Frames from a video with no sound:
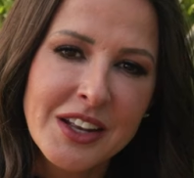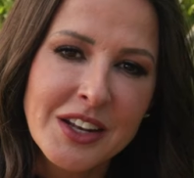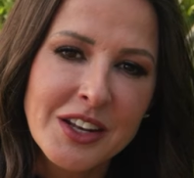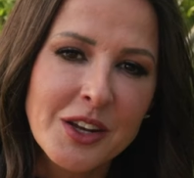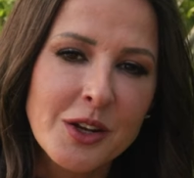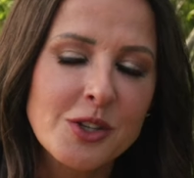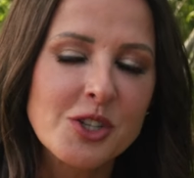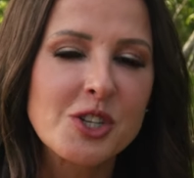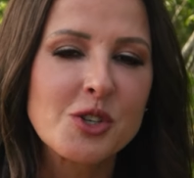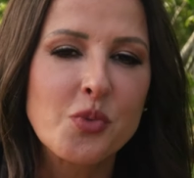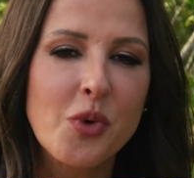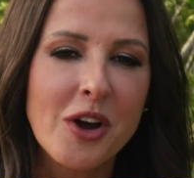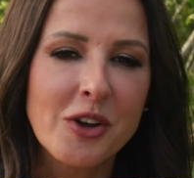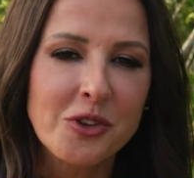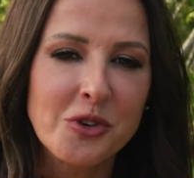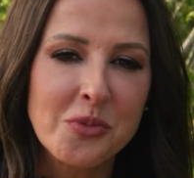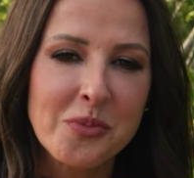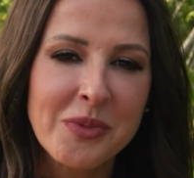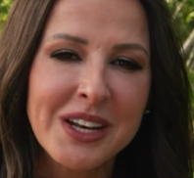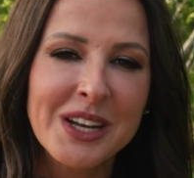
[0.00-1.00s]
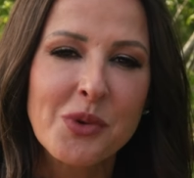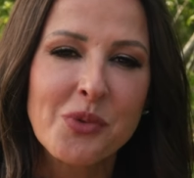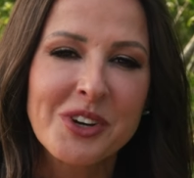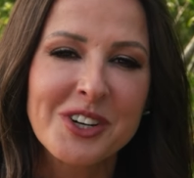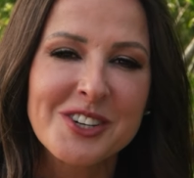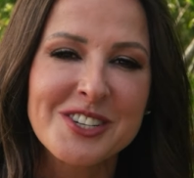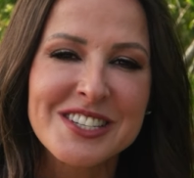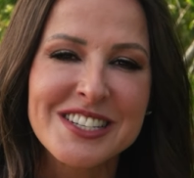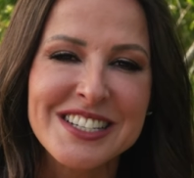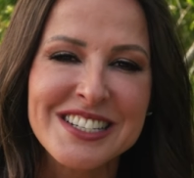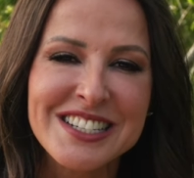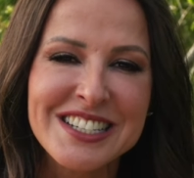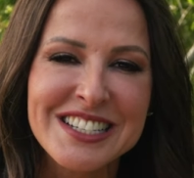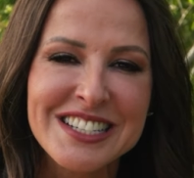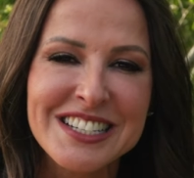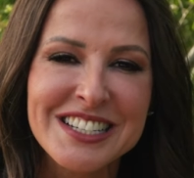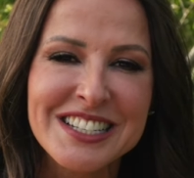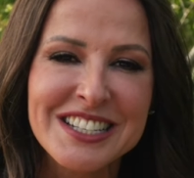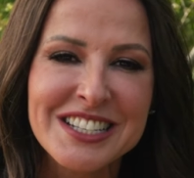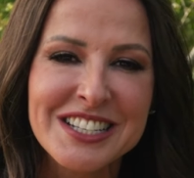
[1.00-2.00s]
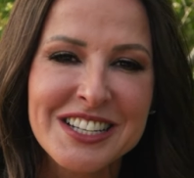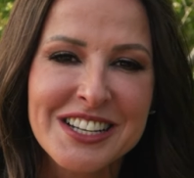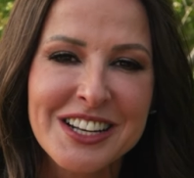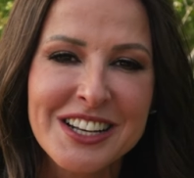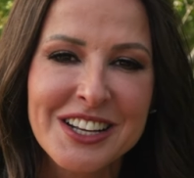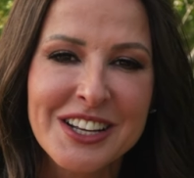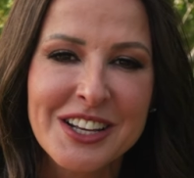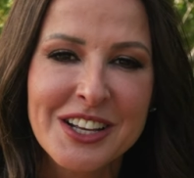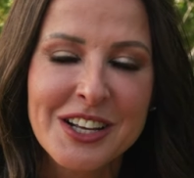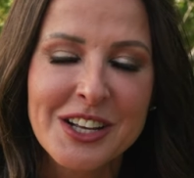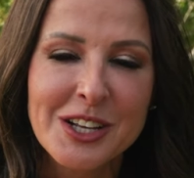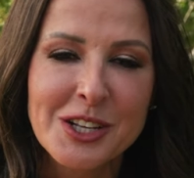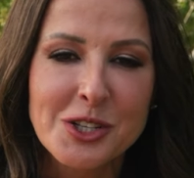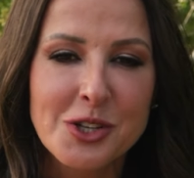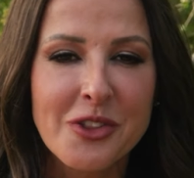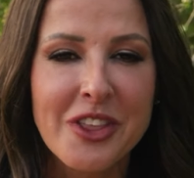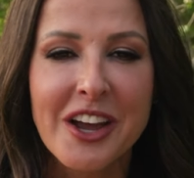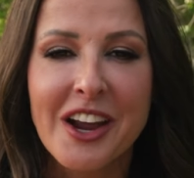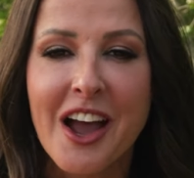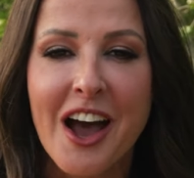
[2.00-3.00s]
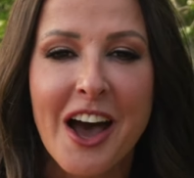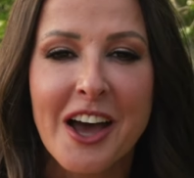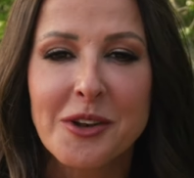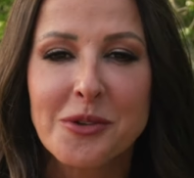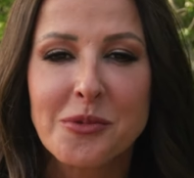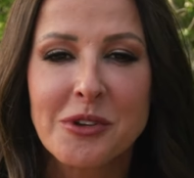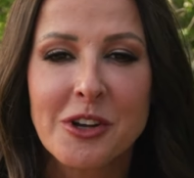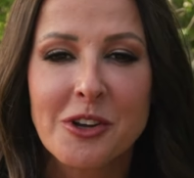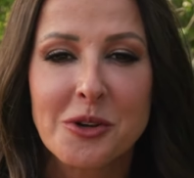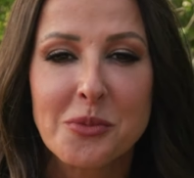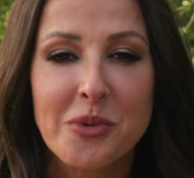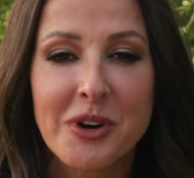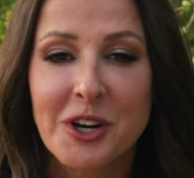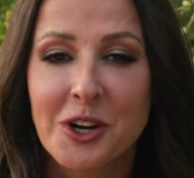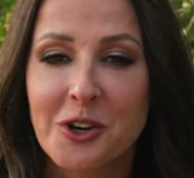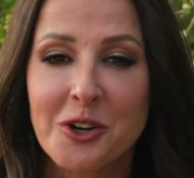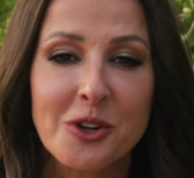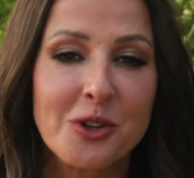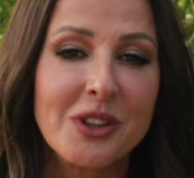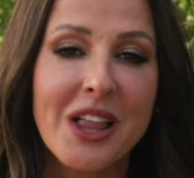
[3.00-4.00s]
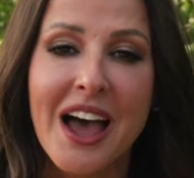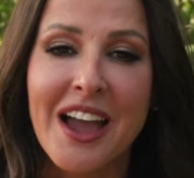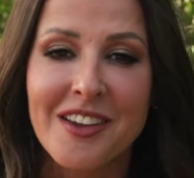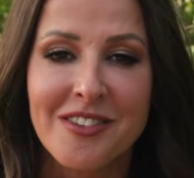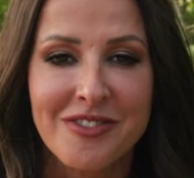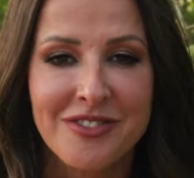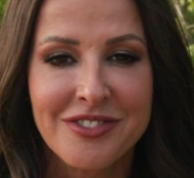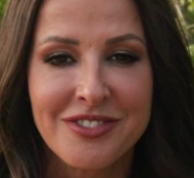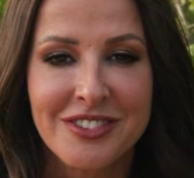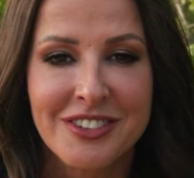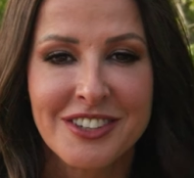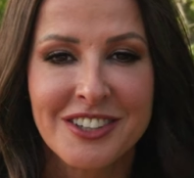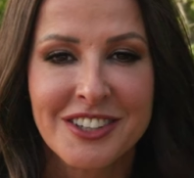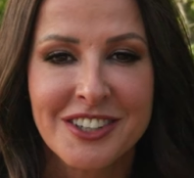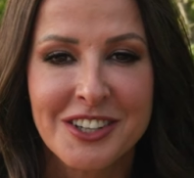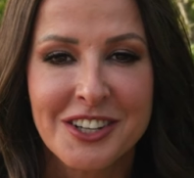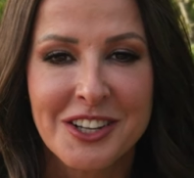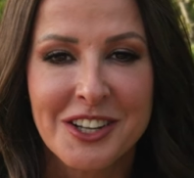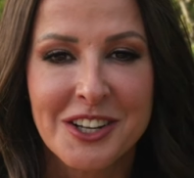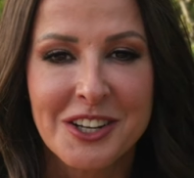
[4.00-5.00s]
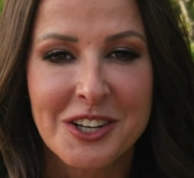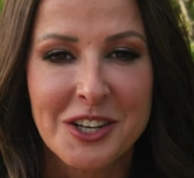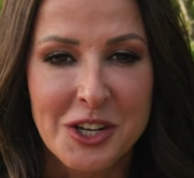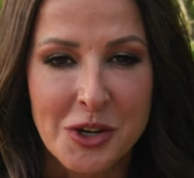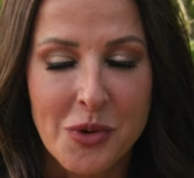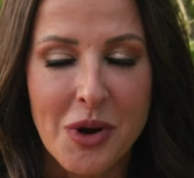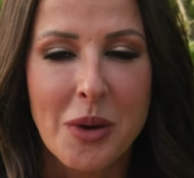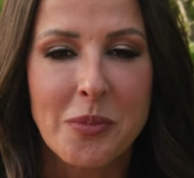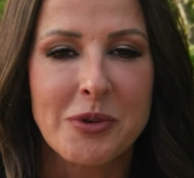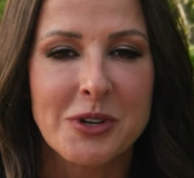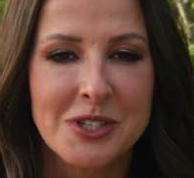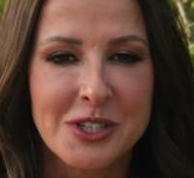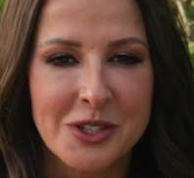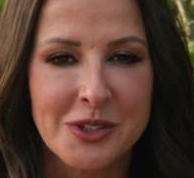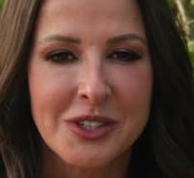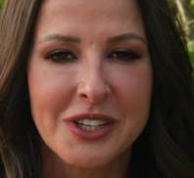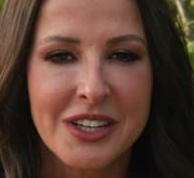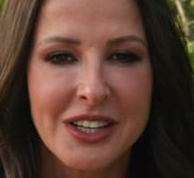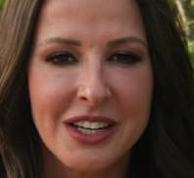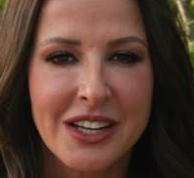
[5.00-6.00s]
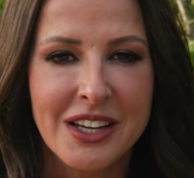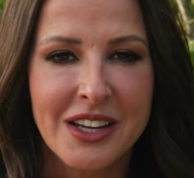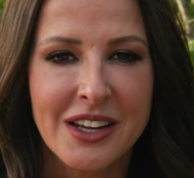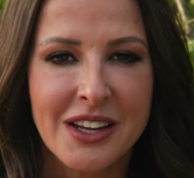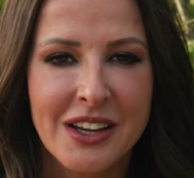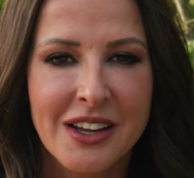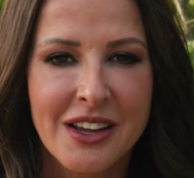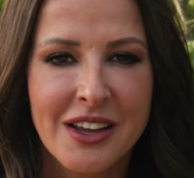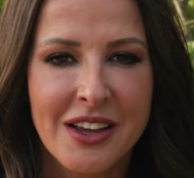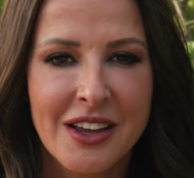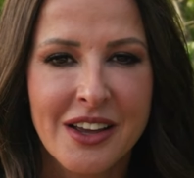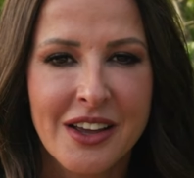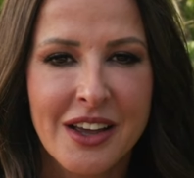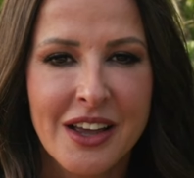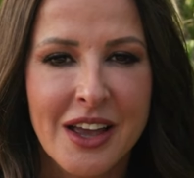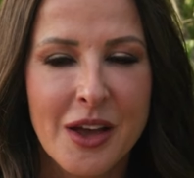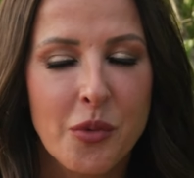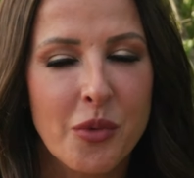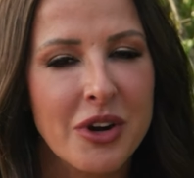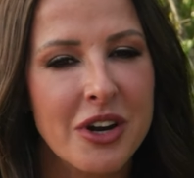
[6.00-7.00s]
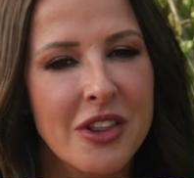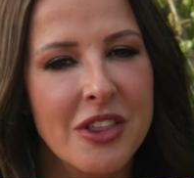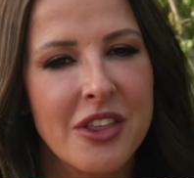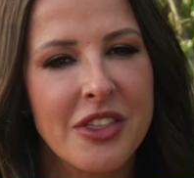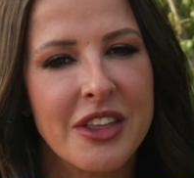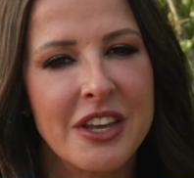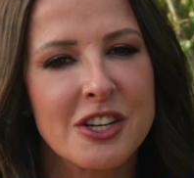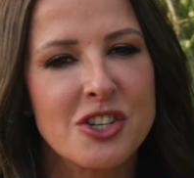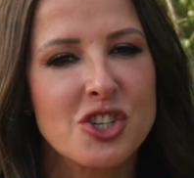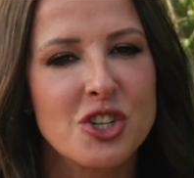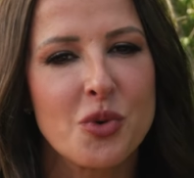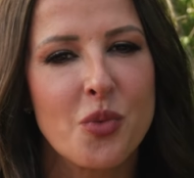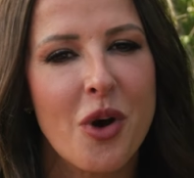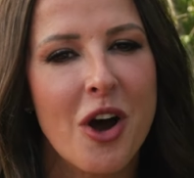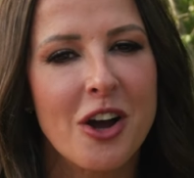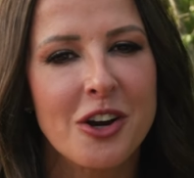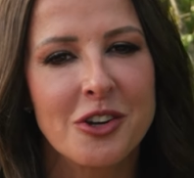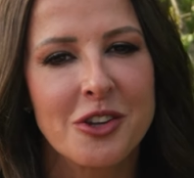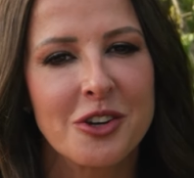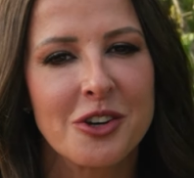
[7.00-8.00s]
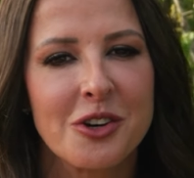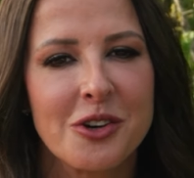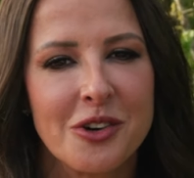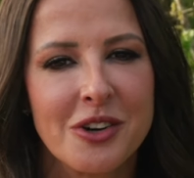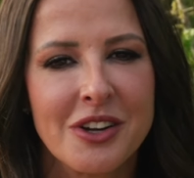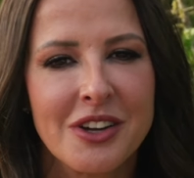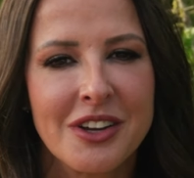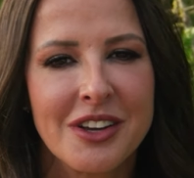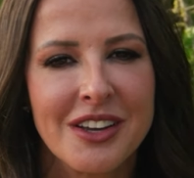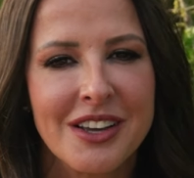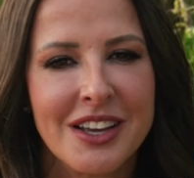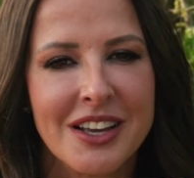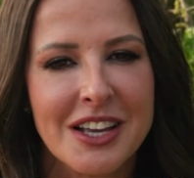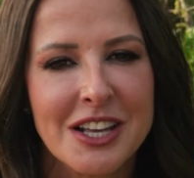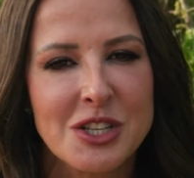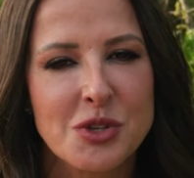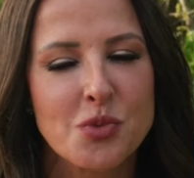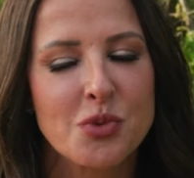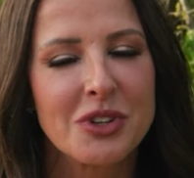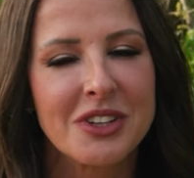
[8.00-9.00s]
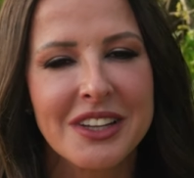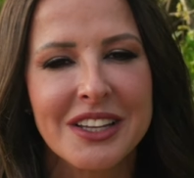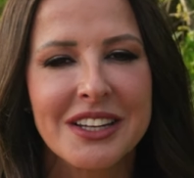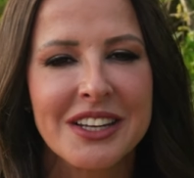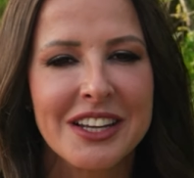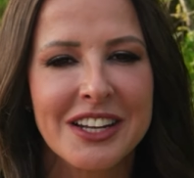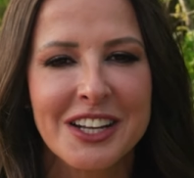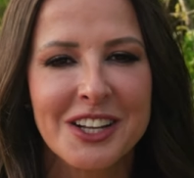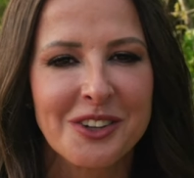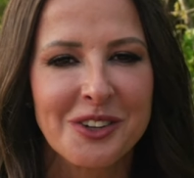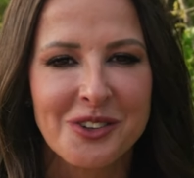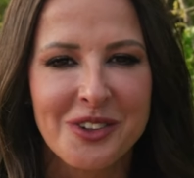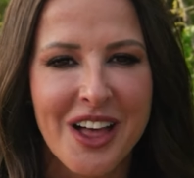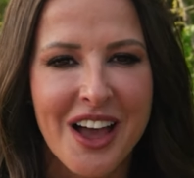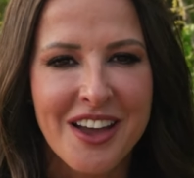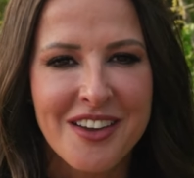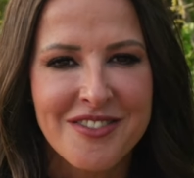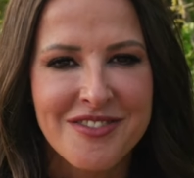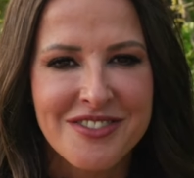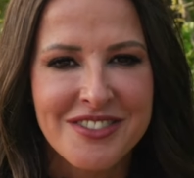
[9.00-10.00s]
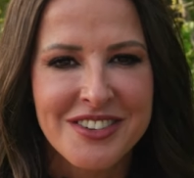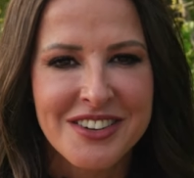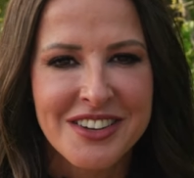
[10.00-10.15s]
No, she's walked through many winter seasons so that God could bring her new life, new opportunity. And one of the things she walked through is really needing new life.